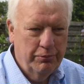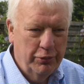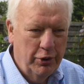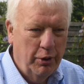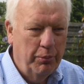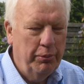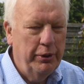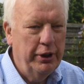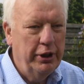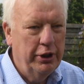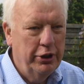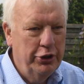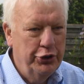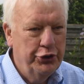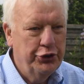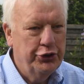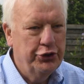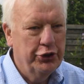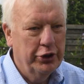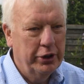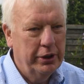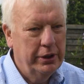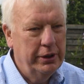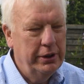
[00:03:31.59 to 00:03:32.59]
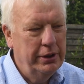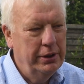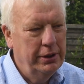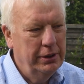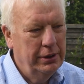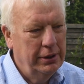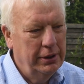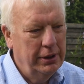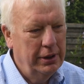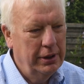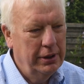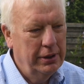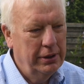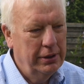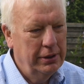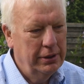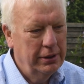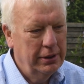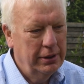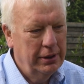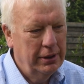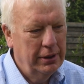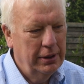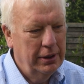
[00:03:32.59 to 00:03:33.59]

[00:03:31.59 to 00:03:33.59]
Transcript: properly constructed and